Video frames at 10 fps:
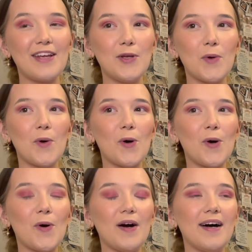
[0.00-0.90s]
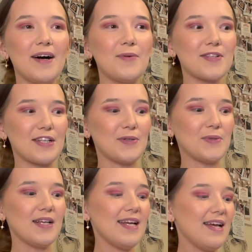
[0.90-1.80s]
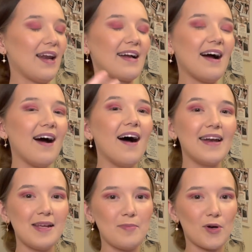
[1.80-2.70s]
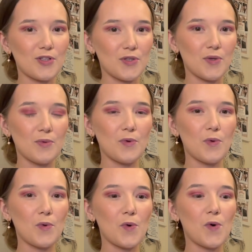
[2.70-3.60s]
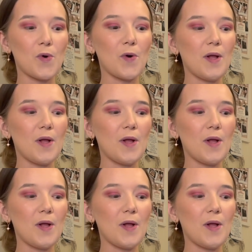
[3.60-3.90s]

your, what's it called, like a honey bottle or